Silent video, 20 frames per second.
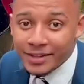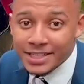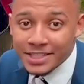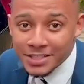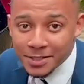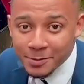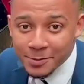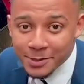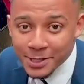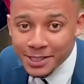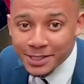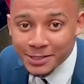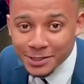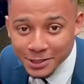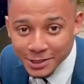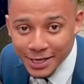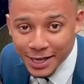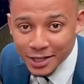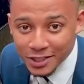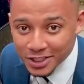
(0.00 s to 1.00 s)
they something to
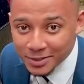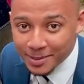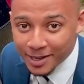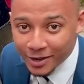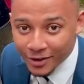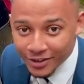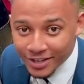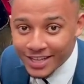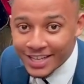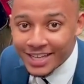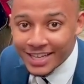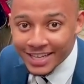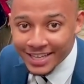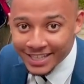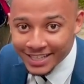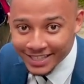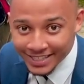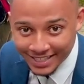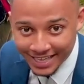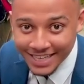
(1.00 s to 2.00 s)
shout about?
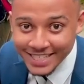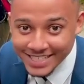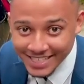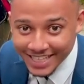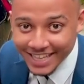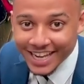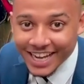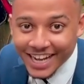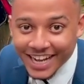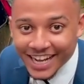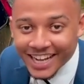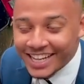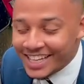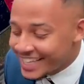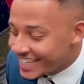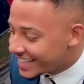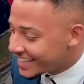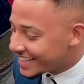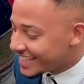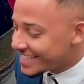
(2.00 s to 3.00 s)
Yes, they are.
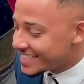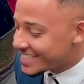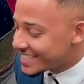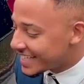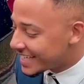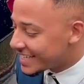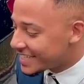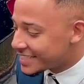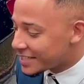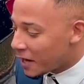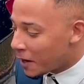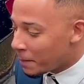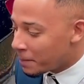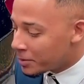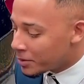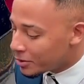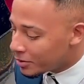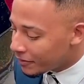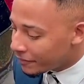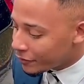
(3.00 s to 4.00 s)
These things are
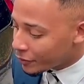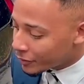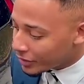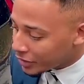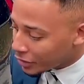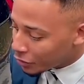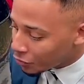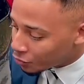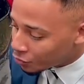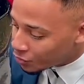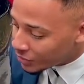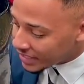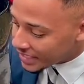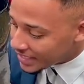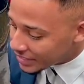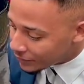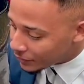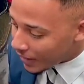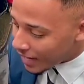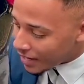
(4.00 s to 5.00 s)
beautiful. They go
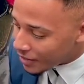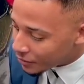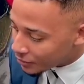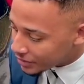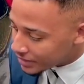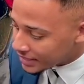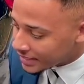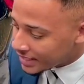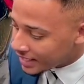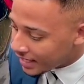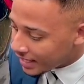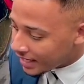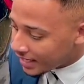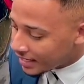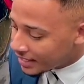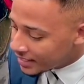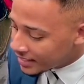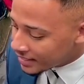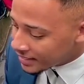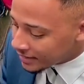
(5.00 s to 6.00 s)
really well with the car.
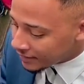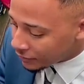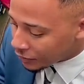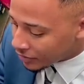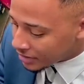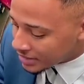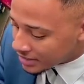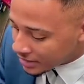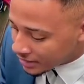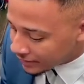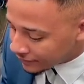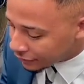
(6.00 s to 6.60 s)
They've got this kind